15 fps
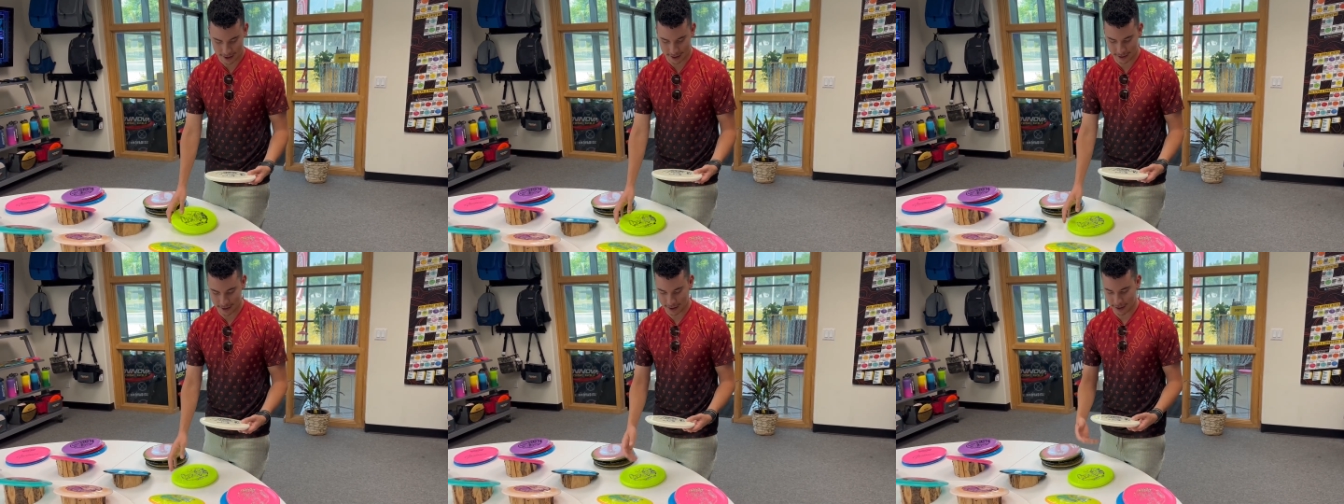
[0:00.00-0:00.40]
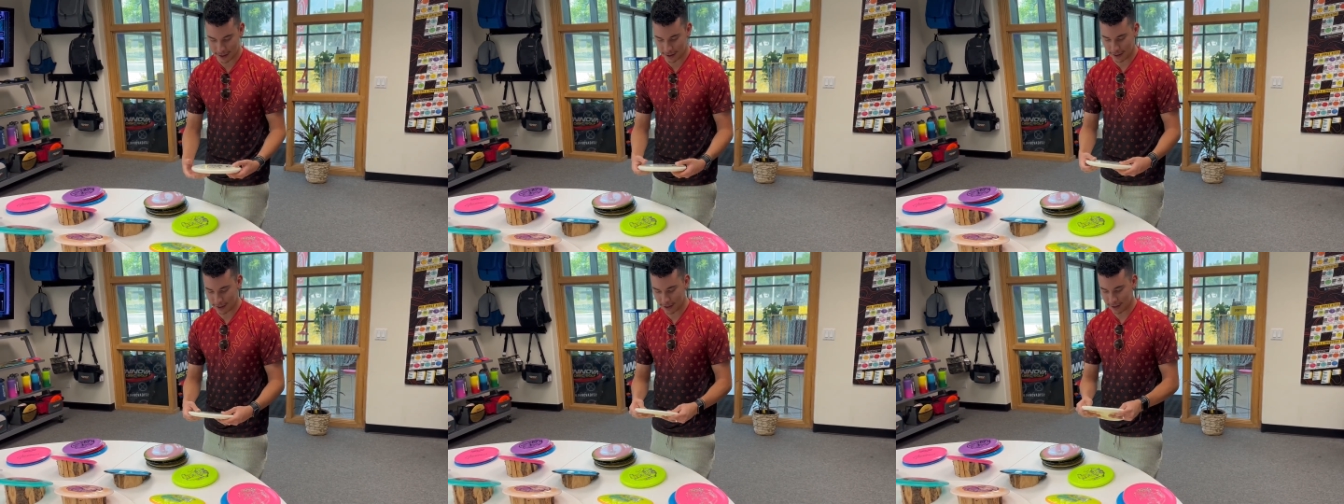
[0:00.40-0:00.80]
And
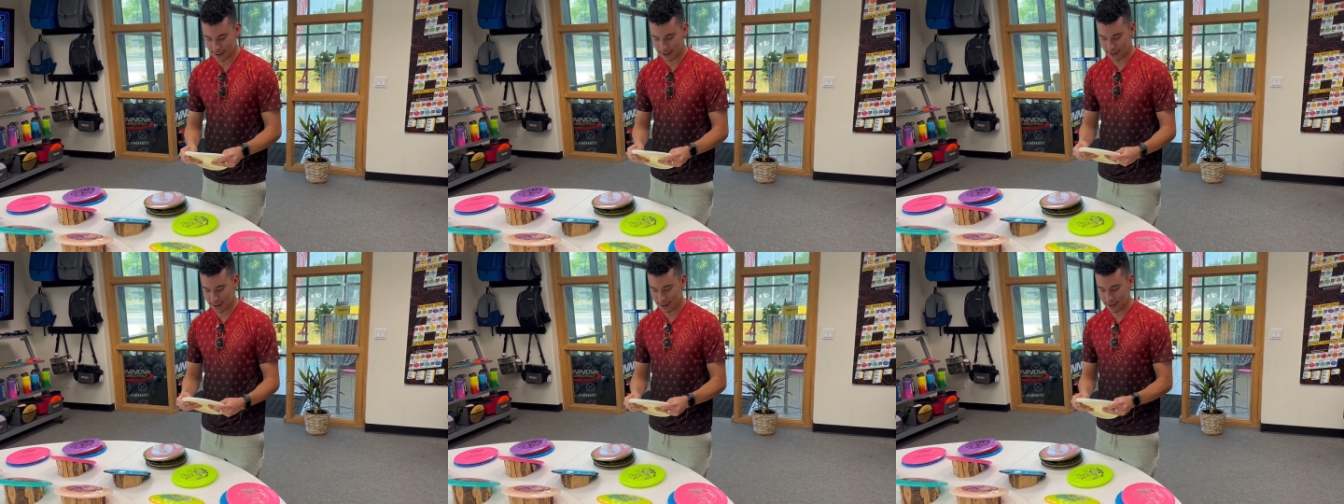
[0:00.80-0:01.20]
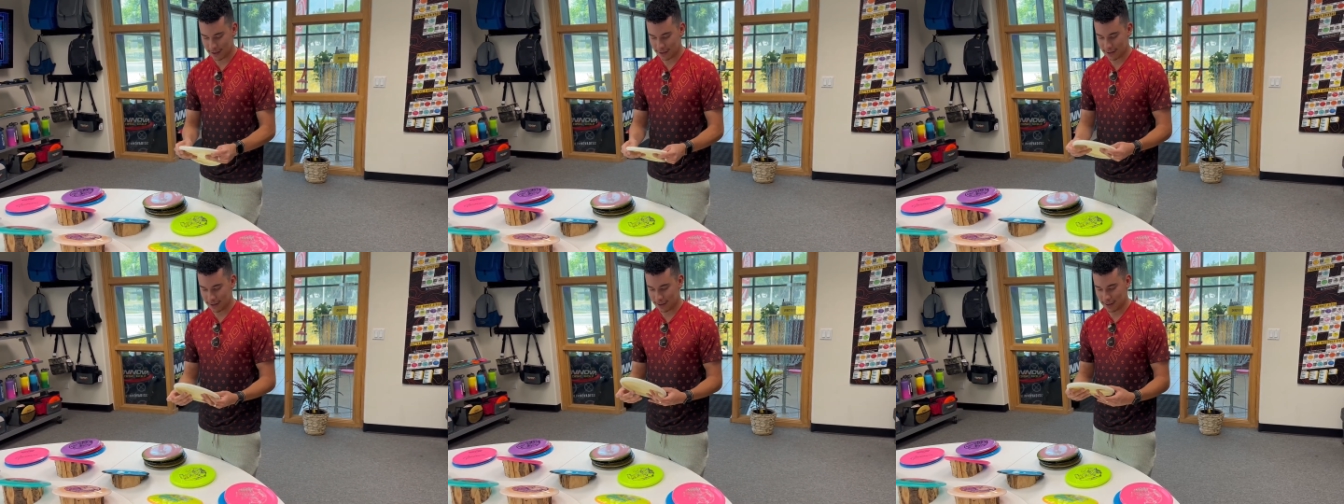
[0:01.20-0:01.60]
then,
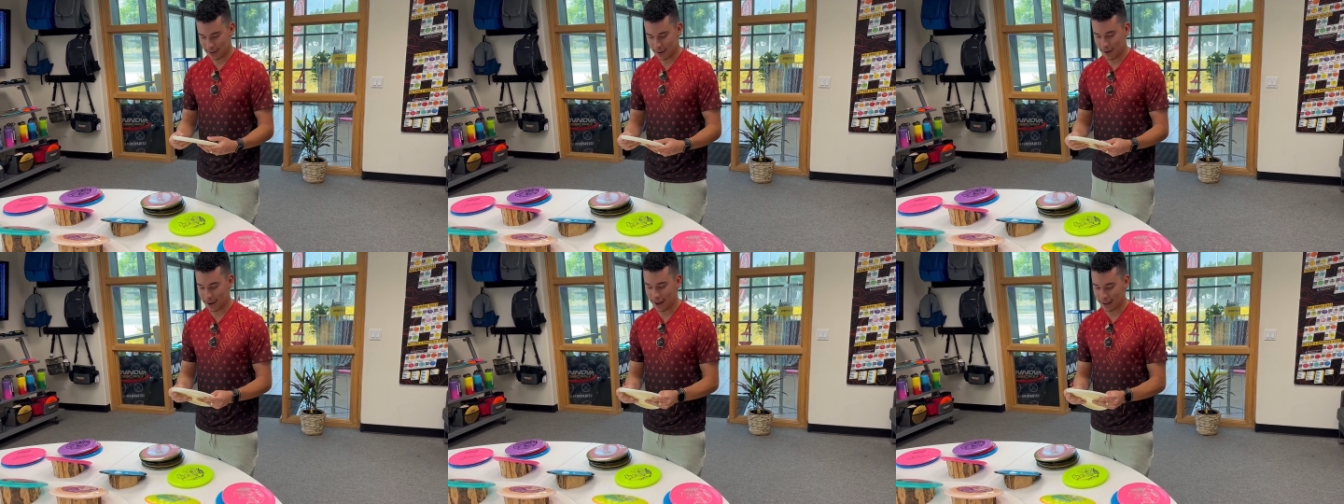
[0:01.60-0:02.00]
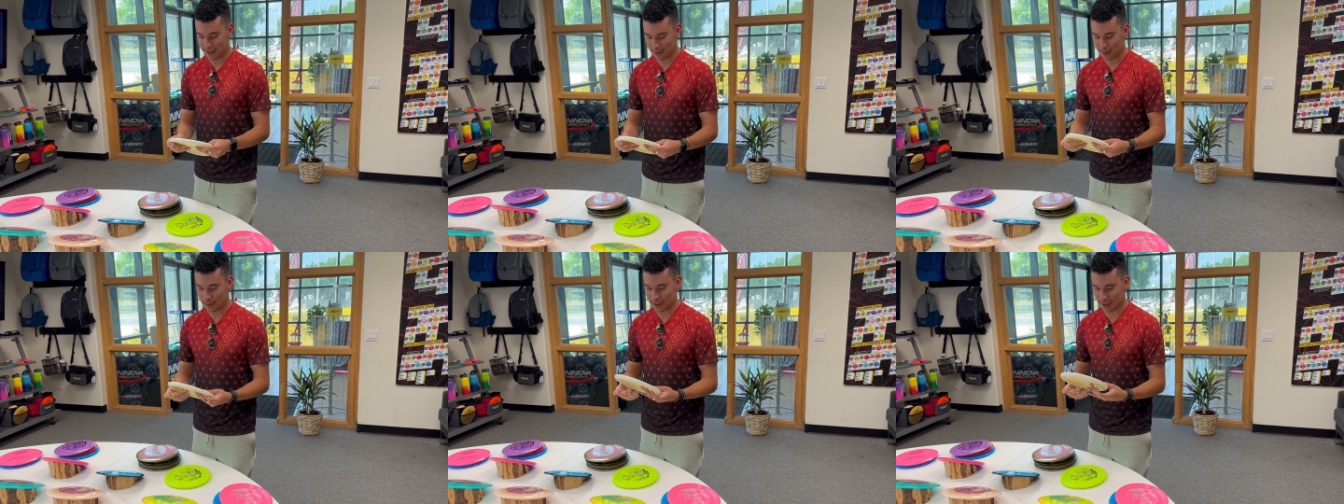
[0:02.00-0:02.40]
oh yeah,
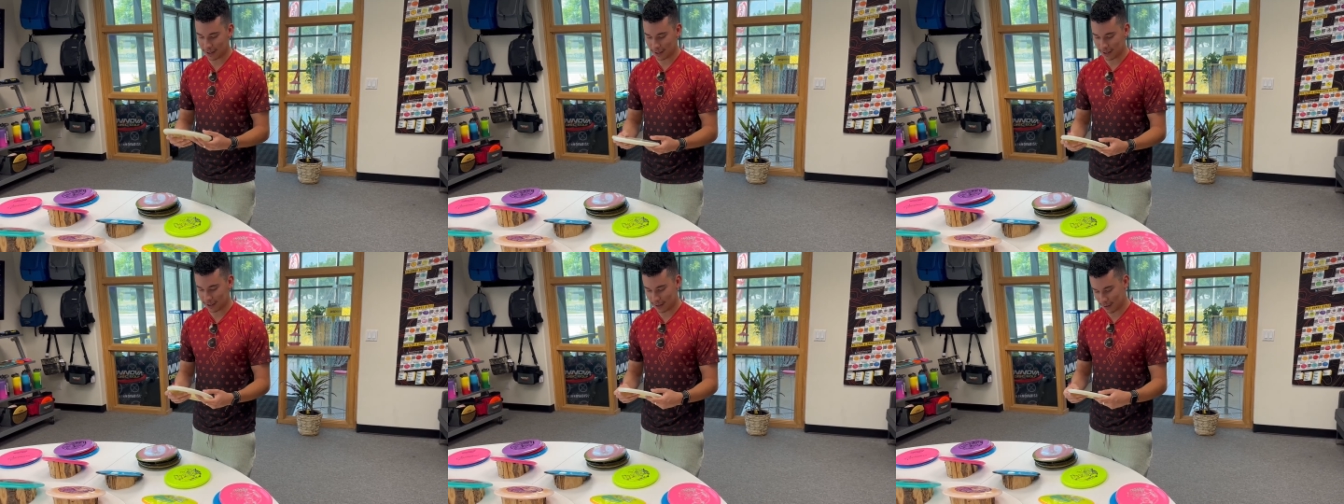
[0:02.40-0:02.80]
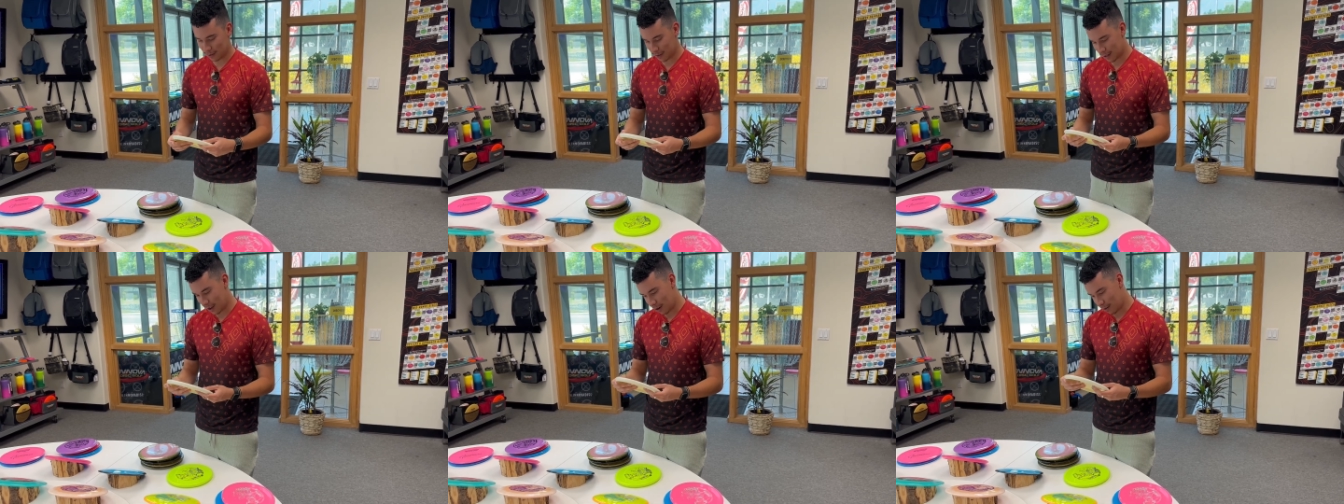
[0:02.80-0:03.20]
this one's I think the
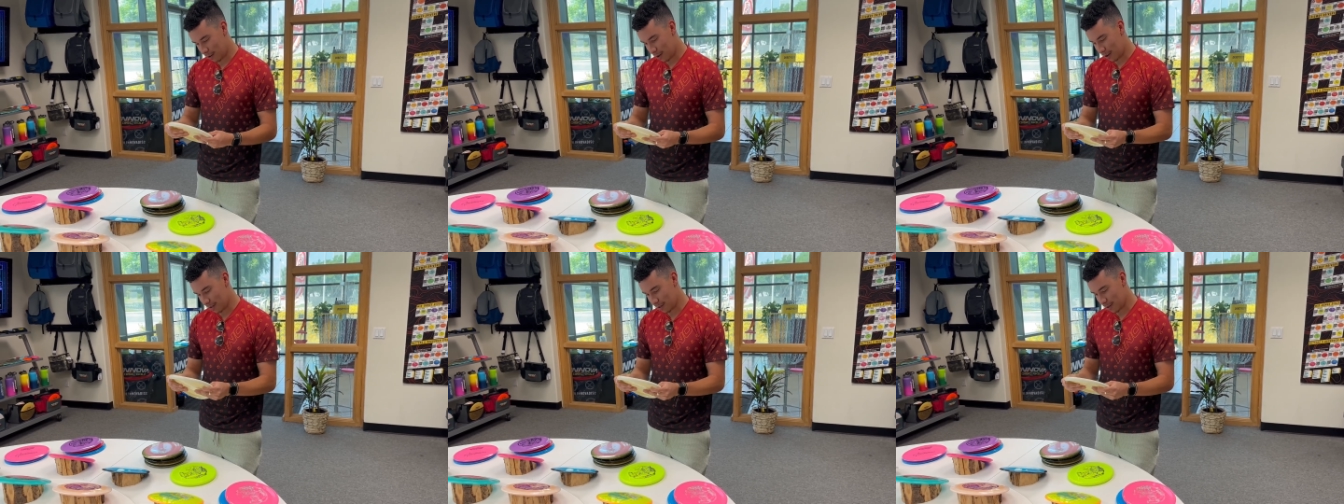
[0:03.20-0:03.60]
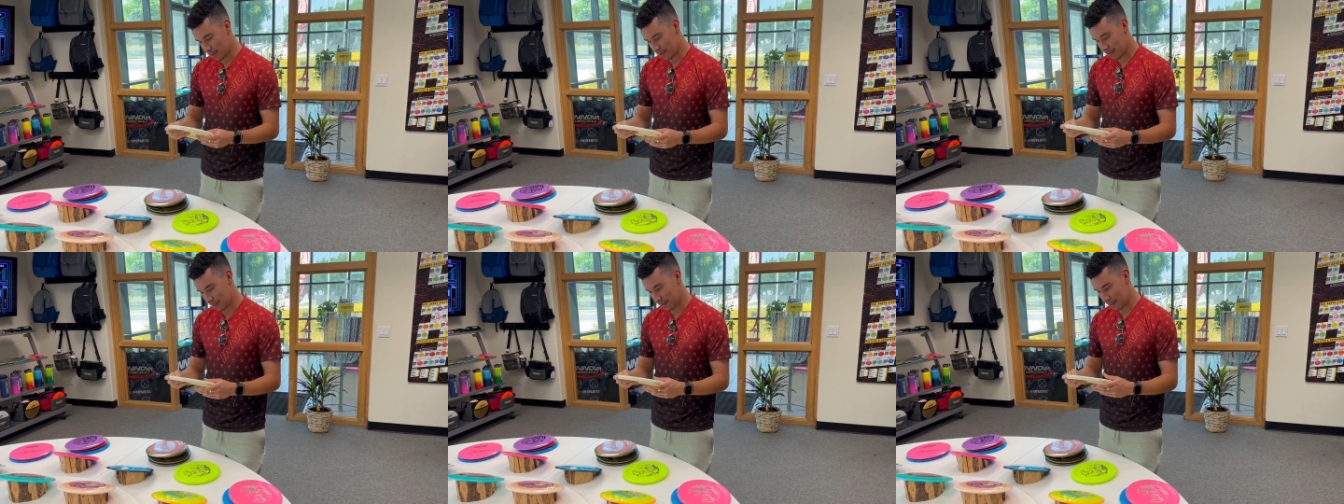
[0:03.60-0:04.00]
stiffest out of all of them.